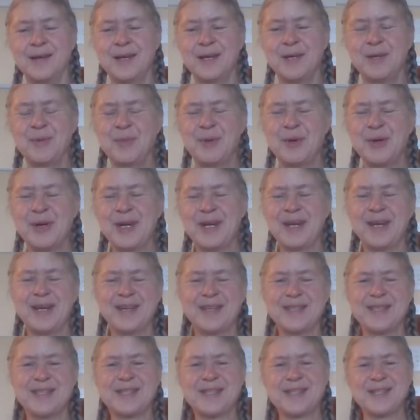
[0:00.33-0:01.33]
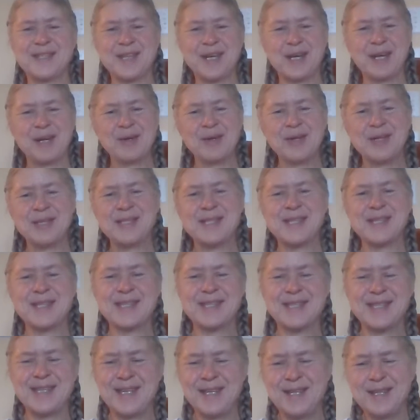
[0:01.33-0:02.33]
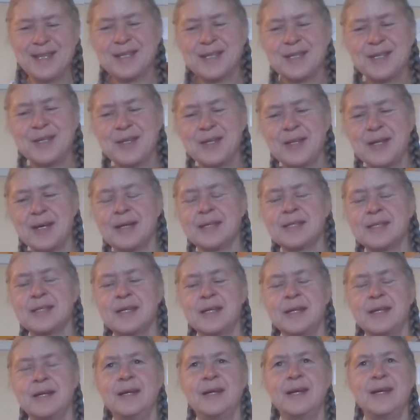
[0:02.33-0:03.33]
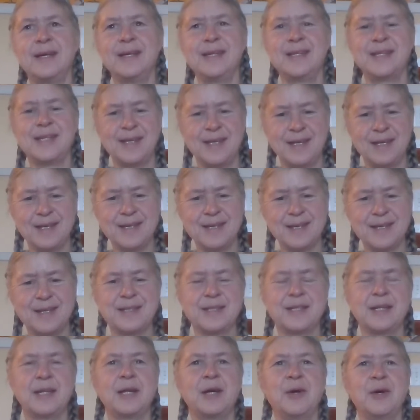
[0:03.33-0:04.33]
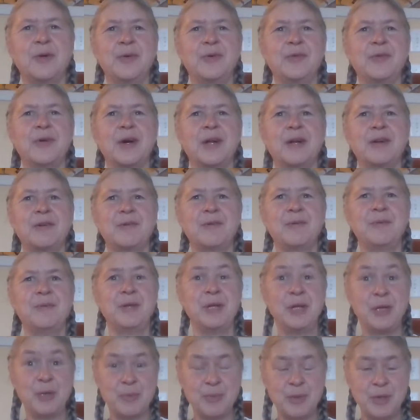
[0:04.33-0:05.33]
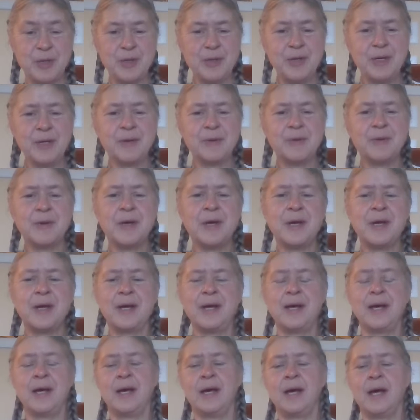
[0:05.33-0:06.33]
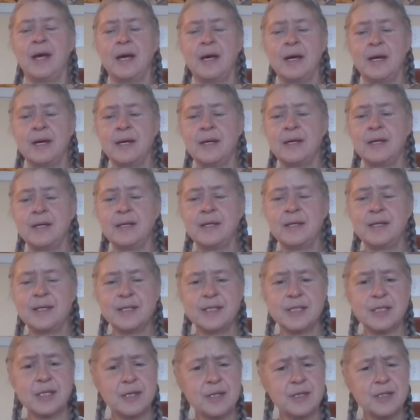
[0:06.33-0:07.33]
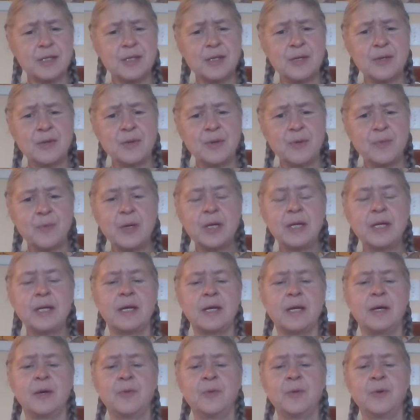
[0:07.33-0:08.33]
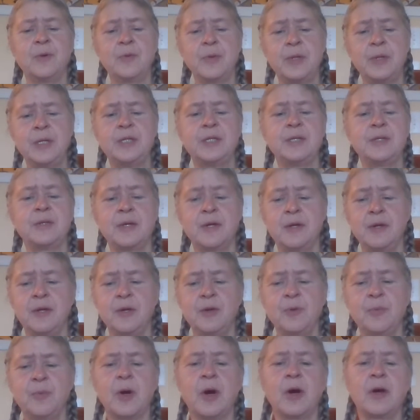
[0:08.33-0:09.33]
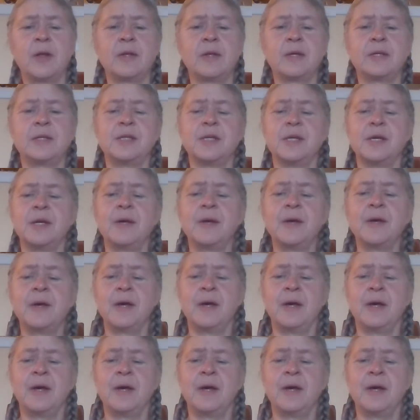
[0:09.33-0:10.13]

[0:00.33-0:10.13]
Good morning. It's January 16th, 2018. Today we've got a new moon, and it's also a one day when we do the numerology.